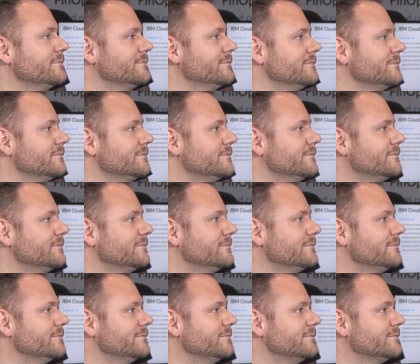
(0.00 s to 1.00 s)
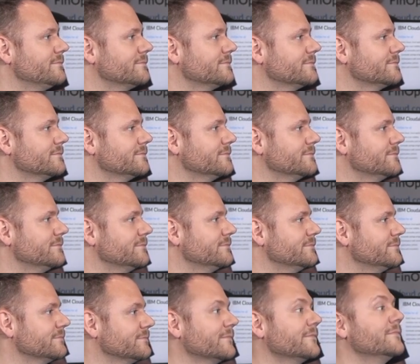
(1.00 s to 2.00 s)

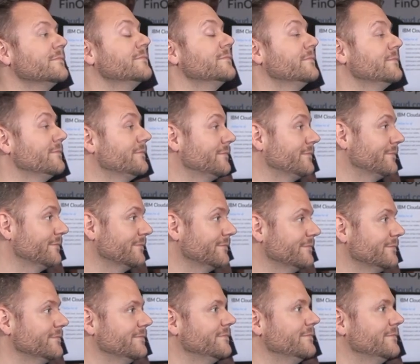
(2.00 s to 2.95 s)
The person shown says nothing.